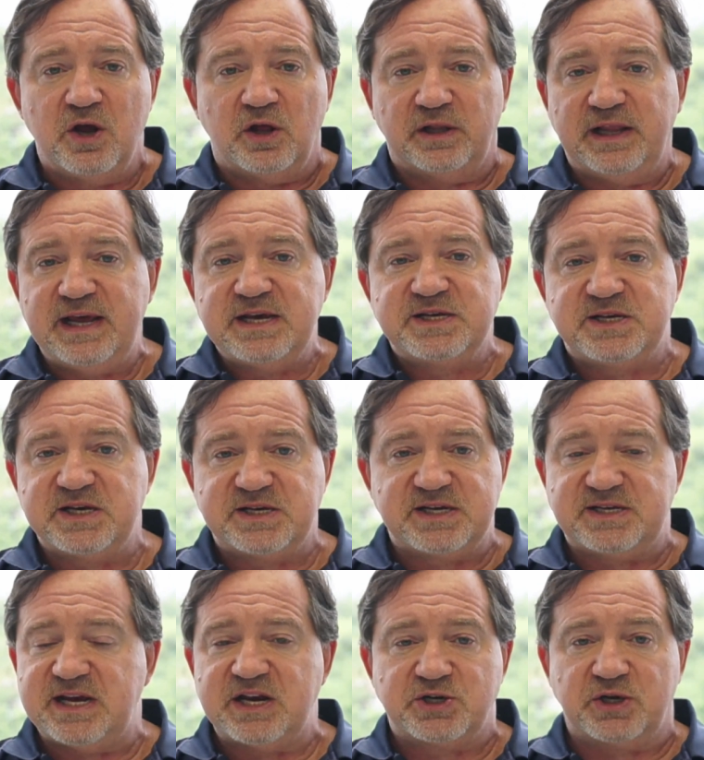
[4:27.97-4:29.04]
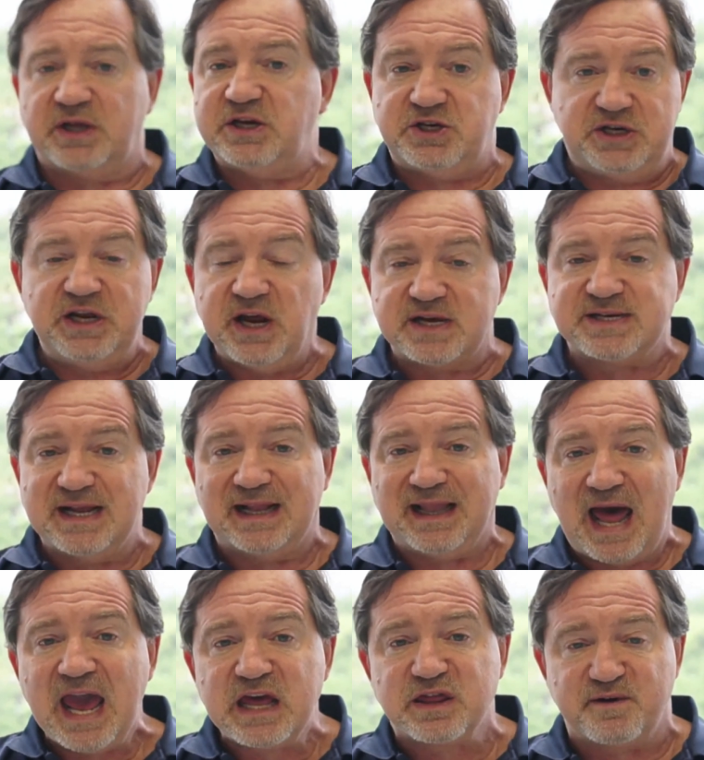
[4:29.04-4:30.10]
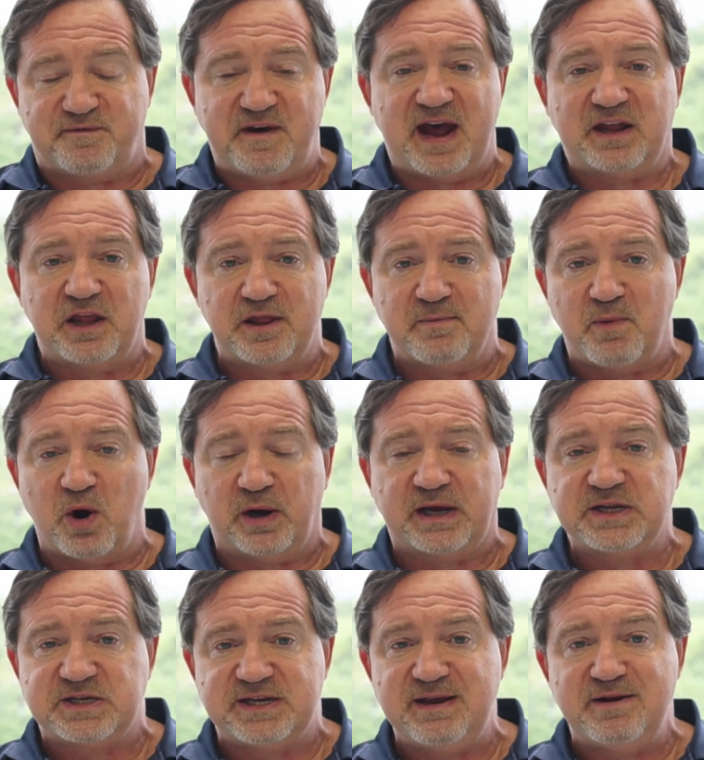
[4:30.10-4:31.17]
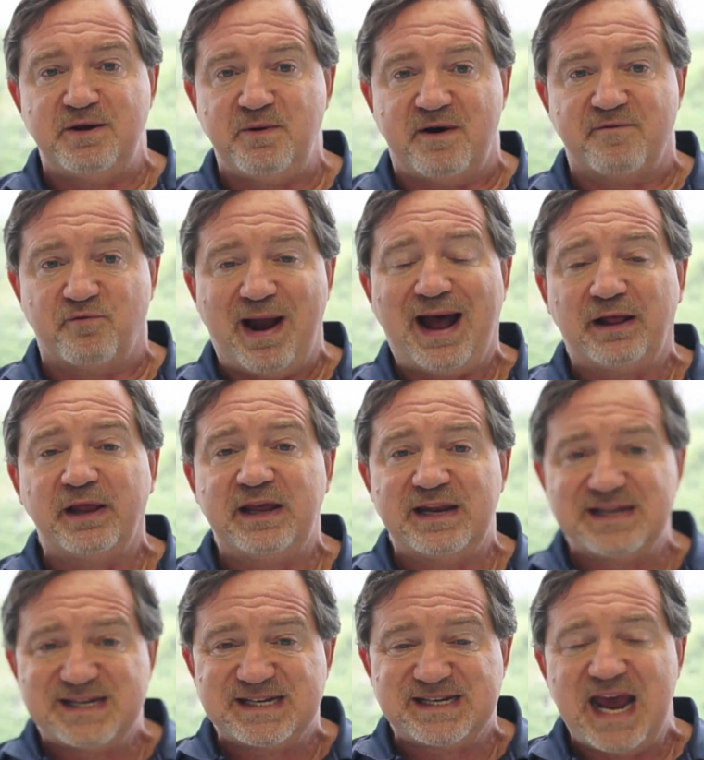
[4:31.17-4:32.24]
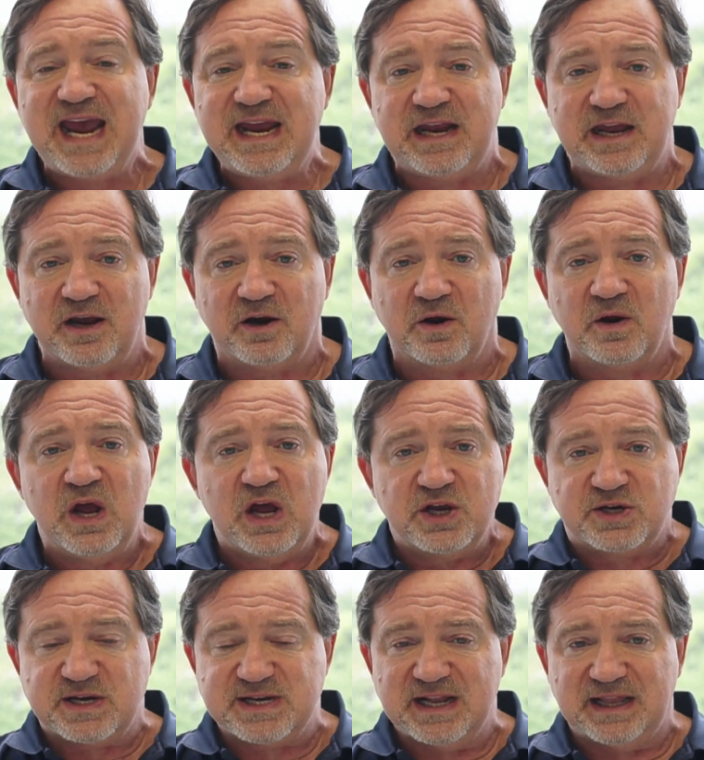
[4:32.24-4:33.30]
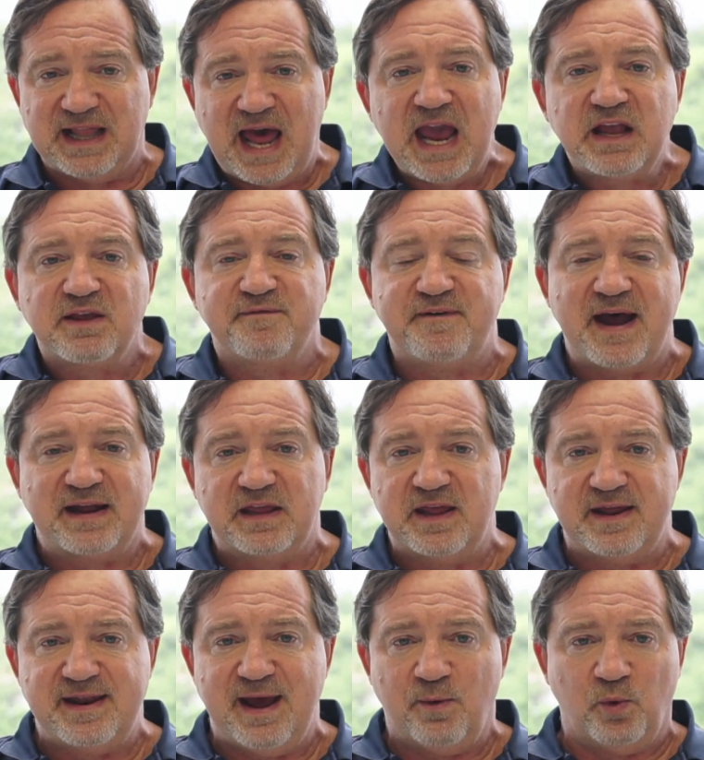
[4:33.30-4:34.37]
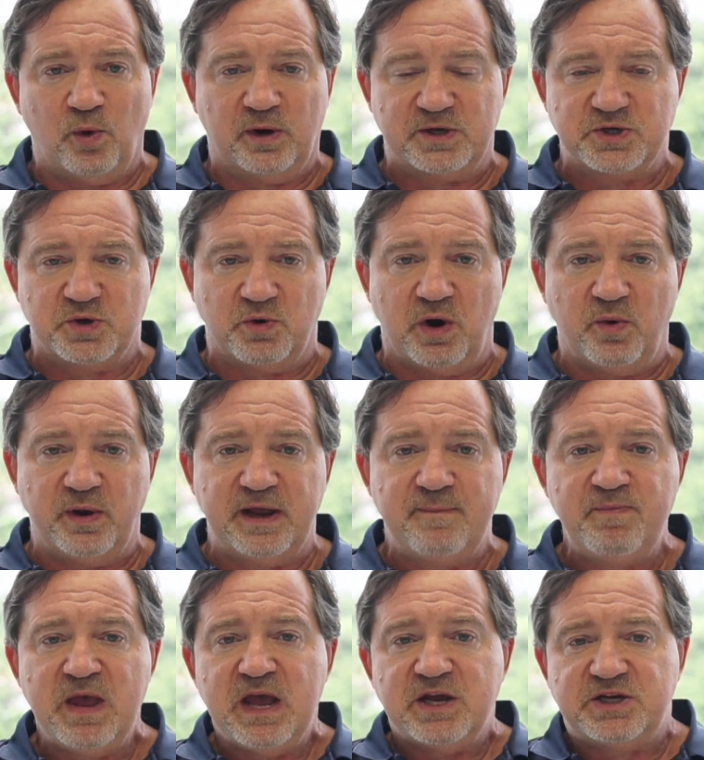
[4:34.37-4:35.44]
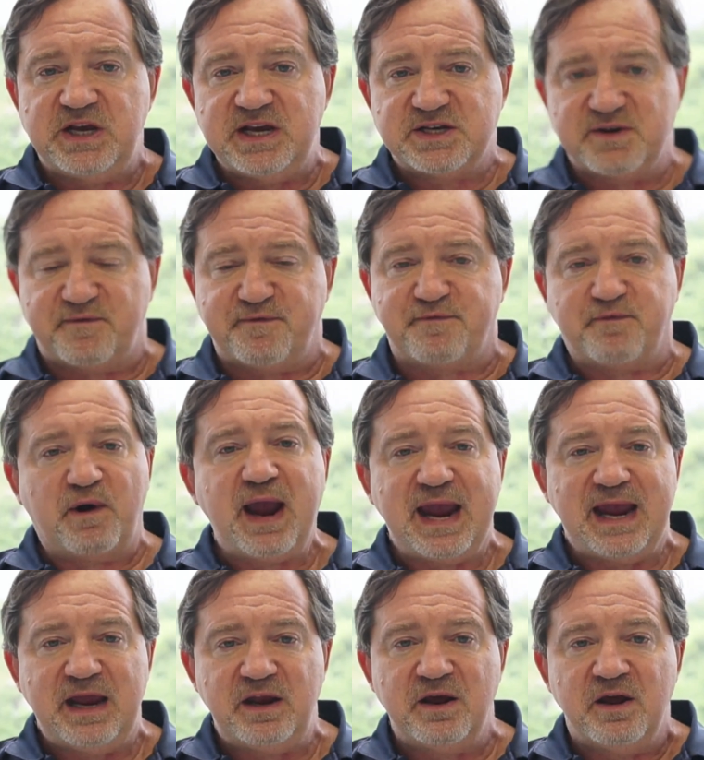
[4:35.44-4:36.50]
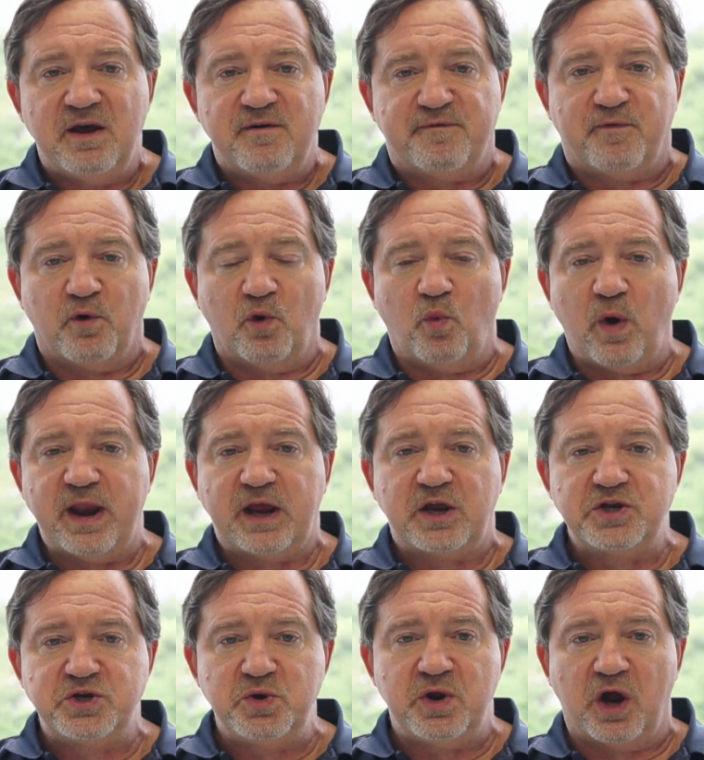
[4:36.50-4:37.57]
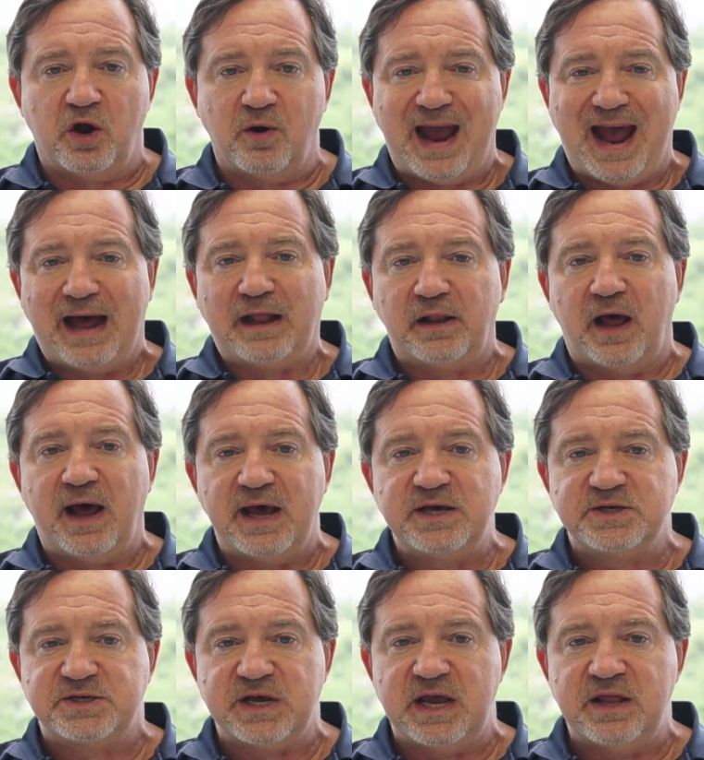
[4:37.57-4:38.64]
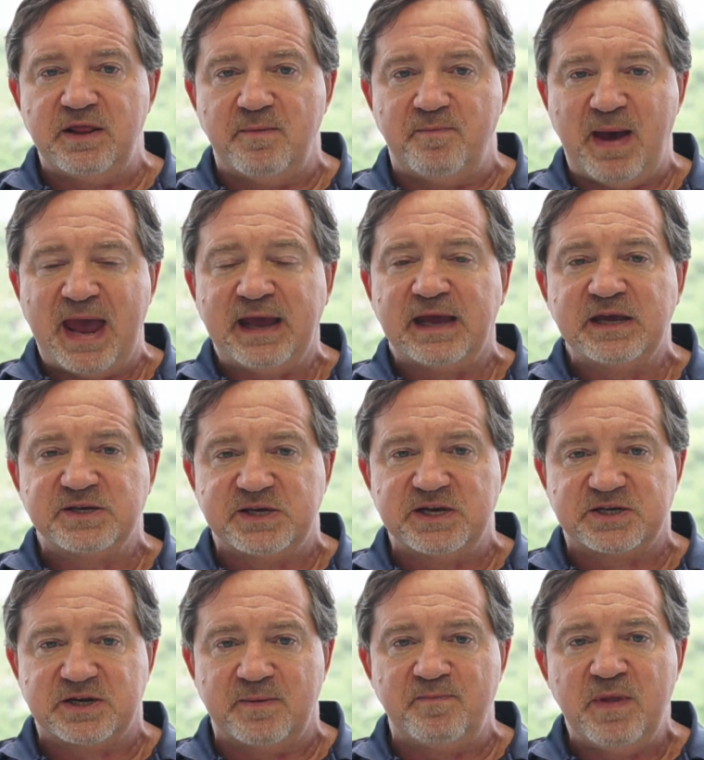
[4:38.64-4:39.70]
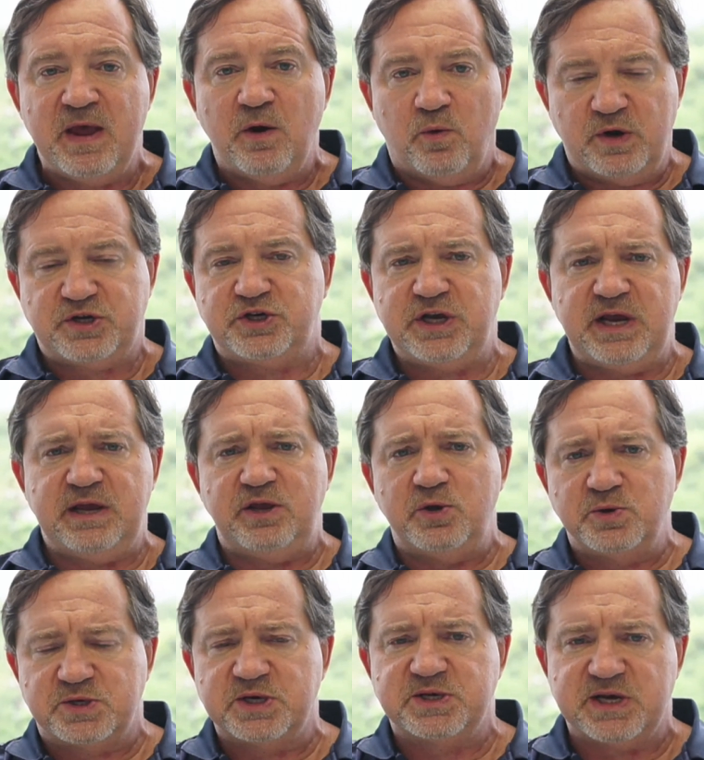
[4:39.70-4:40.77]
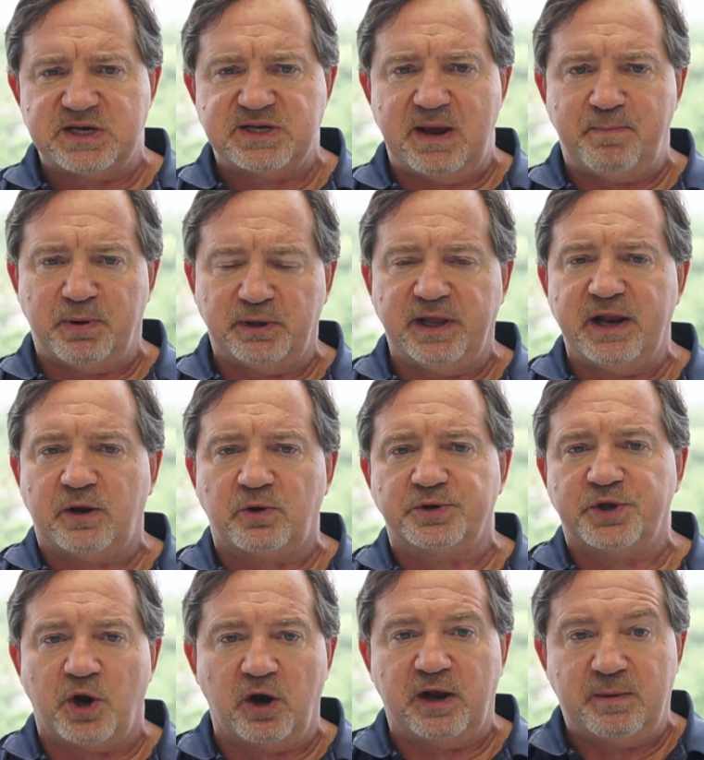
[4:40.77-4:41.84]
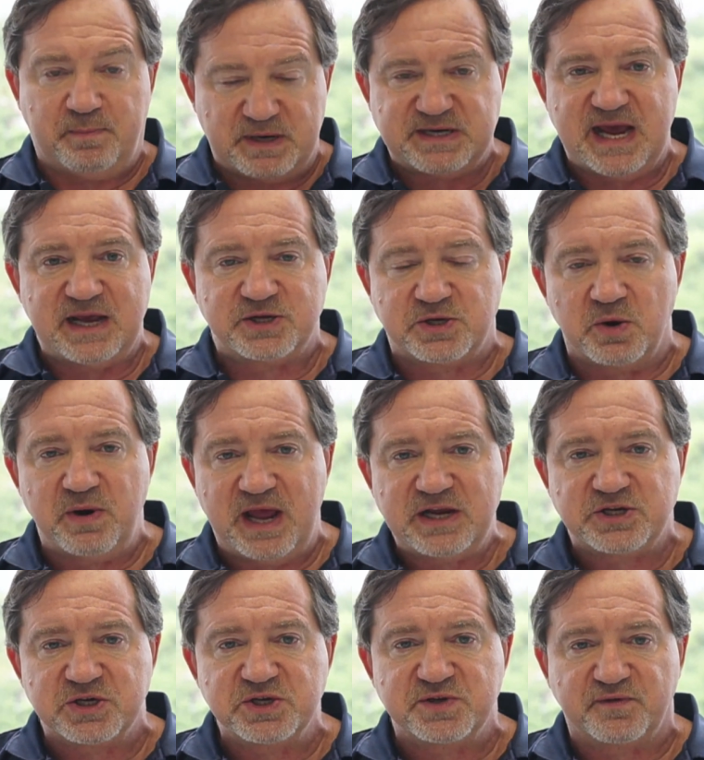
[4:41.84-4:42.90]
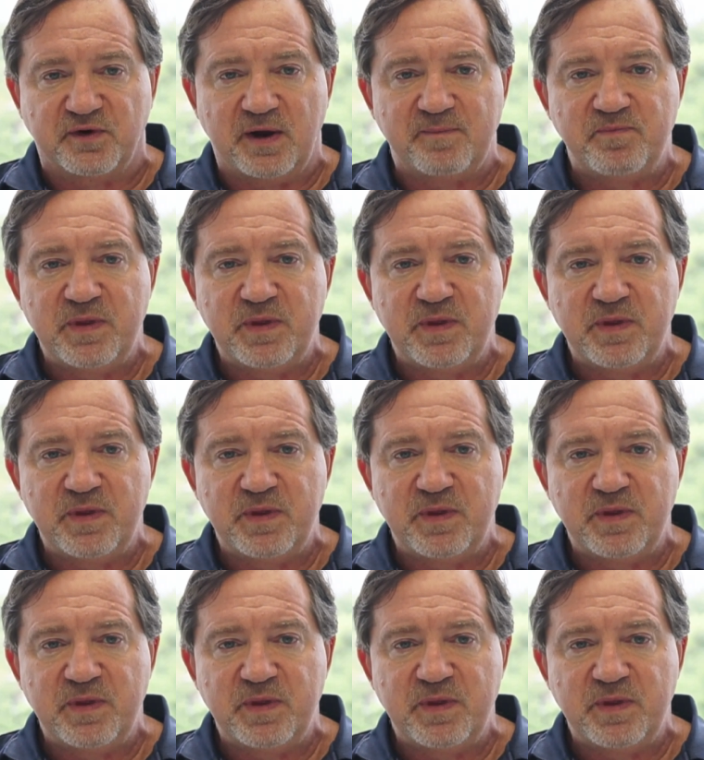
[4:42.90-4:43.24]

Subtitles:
Liz is essentially, she doesn't like the fact that the market seemed to have rallied and stayed here. She doesn't like the fact that the network is growing. She is afraid for what it could do to her allies in the banking system, which she uses as a political target, but takes donations from.